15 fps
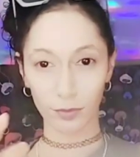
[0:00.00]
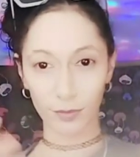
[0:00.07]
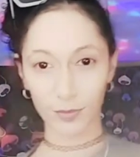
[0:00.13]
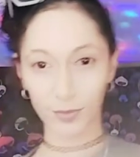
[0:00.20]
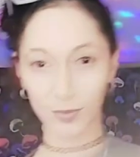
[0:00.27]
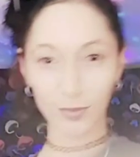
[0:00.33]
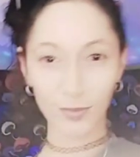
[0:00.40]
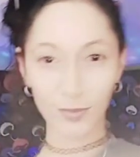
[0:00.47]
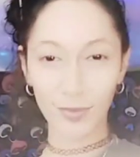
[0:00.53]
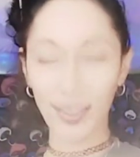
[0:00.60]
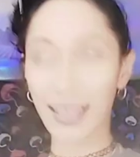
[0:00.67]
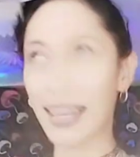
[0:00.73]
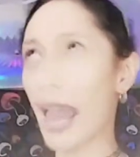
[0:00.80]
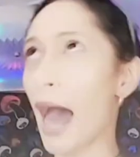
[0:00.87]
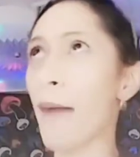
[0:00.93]
Mm,
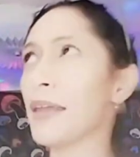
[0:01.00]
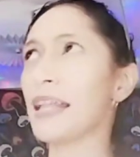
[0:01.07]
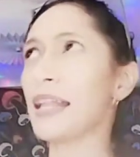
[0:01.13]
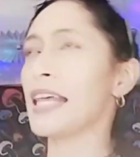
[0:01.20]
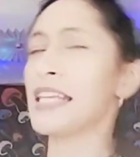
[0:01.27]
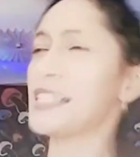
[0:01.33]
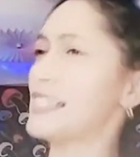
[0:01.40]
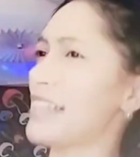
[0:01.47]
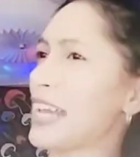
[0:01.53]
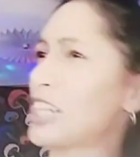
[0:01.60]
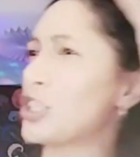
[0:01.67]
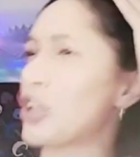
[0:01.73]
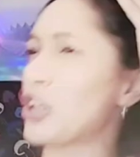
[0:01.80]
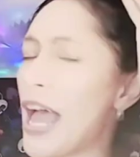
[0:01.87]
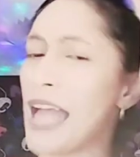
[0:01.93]
capitalistic
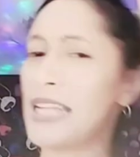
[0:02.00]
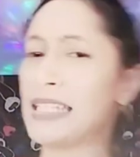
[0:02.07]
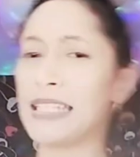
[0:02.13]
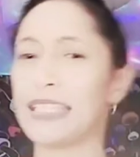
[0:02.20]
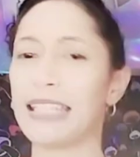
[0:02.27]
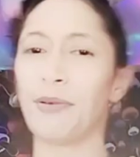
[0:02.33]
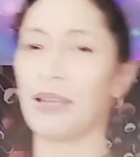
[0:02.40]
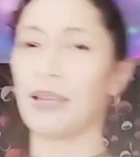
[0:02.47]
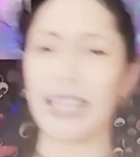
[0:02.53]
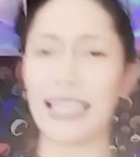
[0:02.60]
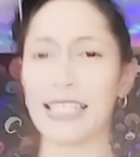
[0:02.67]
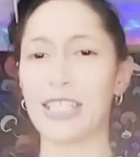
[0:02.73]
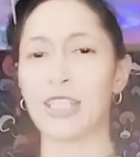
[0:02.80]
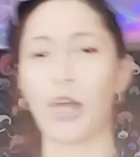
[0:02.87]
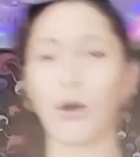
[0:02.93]
trends within
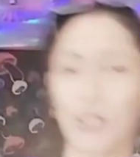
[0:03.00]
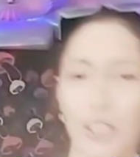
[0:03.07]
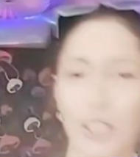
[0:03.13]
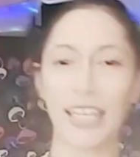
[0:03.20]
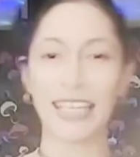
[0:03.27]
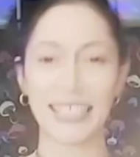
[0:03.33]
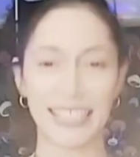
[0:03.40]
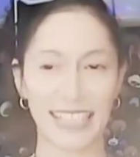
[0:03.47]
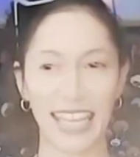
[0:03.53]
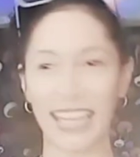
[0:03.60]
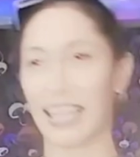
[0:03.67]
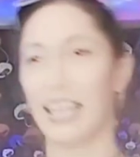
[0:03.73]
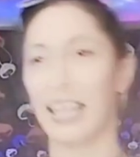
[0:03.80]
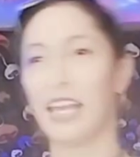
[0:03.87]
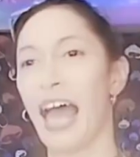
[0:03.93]
socialistic
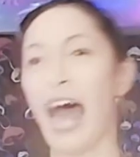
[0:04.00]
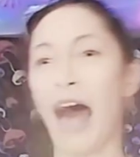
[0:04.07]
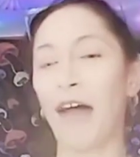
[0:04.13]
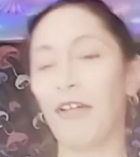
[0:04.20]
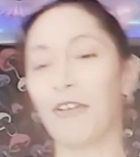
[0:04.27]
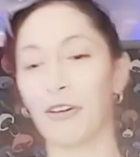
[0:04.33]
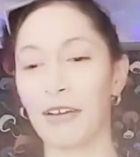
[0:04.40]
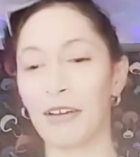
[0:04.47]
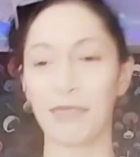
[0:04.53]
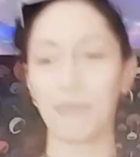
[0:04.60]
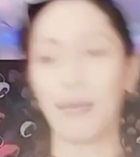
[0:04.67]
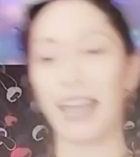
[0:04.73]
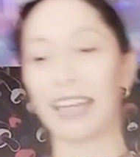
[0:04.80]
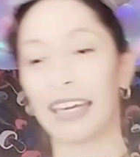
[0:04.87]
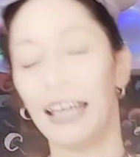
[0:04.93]

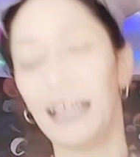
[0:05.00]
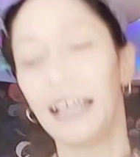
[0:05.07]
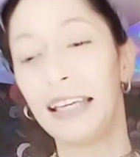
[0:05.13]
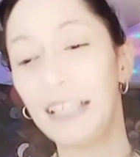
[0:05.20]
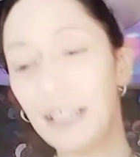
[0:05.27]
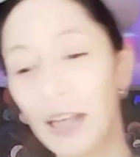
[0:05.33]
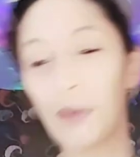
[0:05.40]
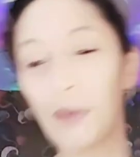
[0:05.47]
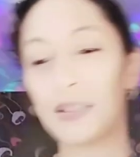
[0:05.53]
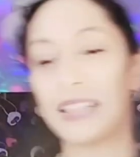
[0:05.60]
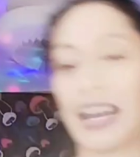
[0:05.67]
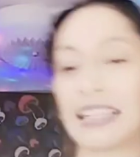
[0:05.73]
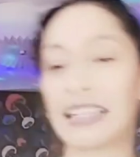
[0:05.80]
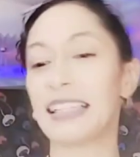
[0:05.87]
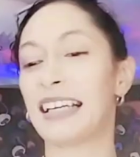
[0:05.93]
algorithmic you know
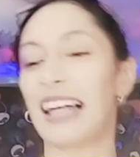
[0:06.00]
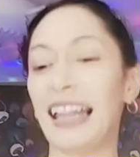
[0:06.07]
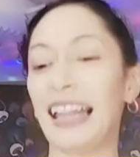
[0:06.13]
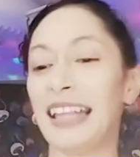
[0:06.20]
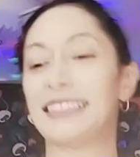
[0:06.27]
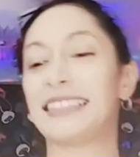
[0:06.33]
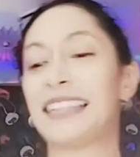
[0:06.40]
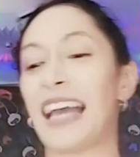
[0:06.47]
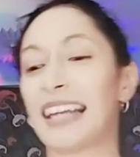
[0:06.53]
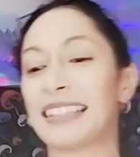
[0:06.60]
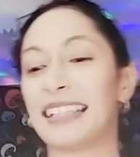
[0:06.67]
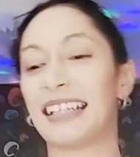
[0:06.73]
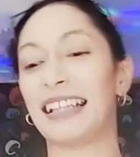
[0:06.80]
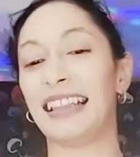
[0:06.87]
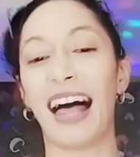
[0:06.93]
technical
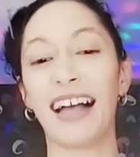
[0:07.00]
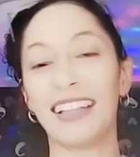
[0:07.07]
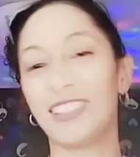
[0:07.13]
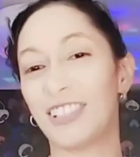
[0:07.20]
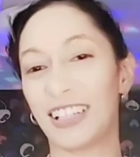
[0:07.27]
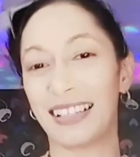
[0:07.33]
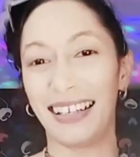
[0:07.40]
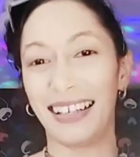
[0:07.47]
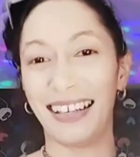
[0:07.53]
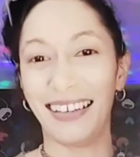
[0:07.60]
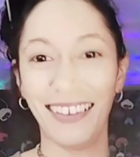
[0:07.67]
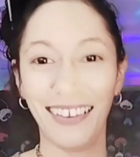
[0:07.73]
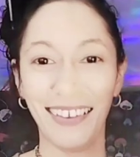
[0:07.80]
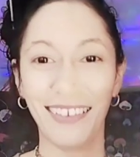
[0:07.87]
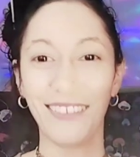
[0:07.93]
technologically
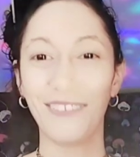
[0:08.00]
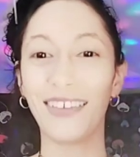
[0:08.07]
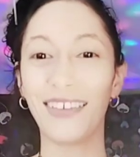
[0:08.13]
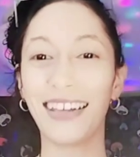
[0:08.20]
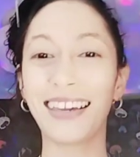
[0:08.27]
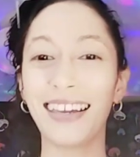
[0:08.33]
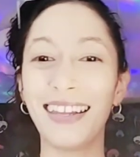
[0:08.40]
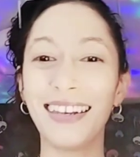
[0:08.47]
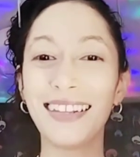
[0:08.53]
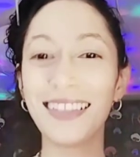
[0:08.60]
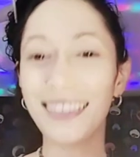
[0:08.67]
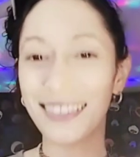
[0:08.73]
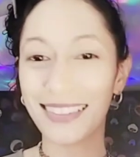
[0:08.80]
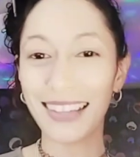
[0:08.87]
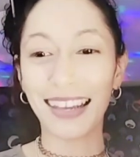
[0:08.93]
freaking
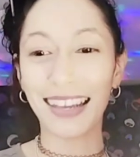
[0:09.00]
stiggity